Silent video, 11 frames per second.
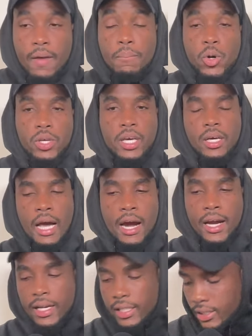But yeah,
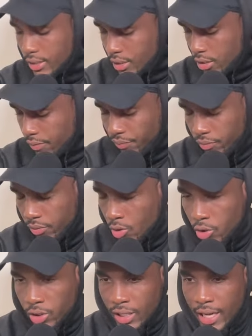alright, let's
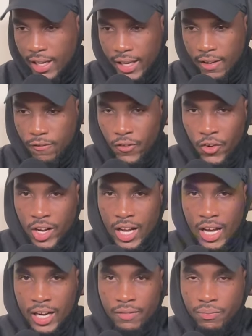don't talk any further
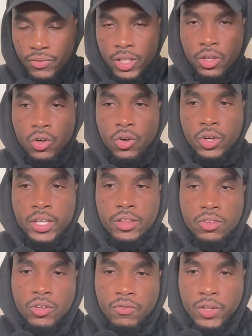and you know go
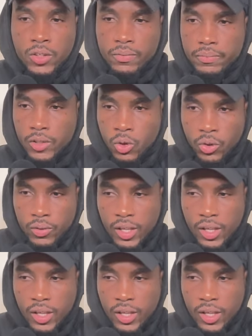into the video look